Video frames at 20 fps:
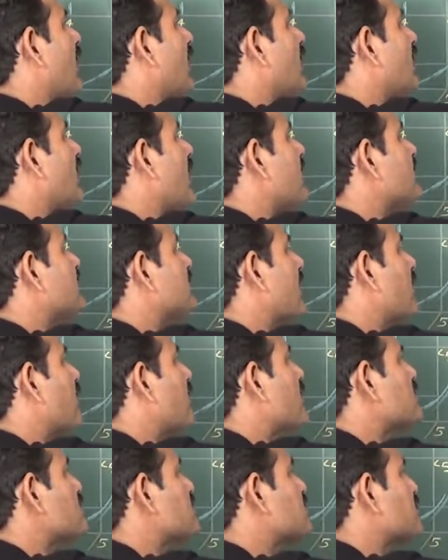what I am
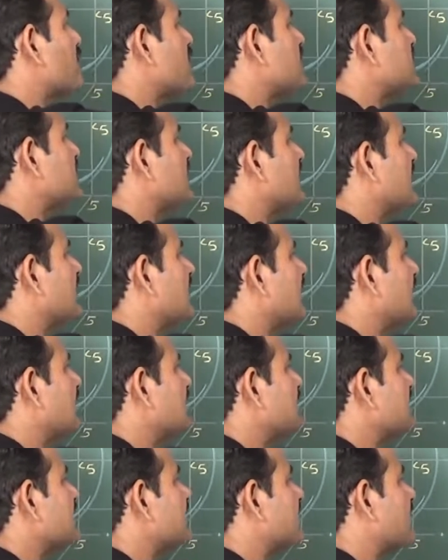supposed to show is
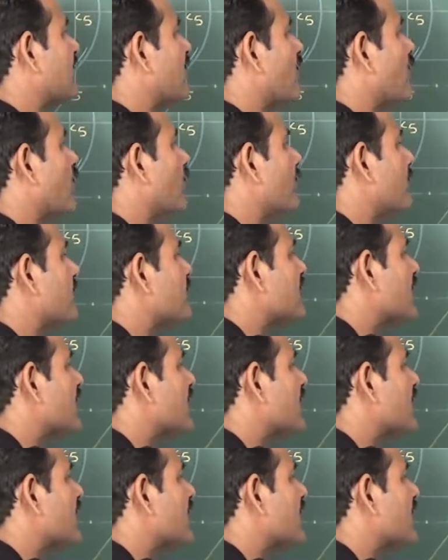this curve,